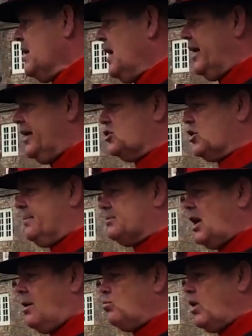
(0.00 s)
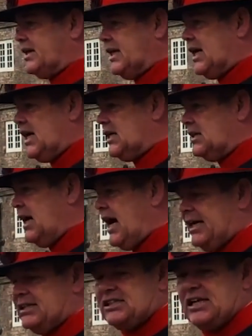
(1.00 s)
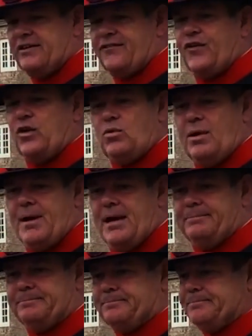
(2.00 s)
and it trips up wicked and sinful women.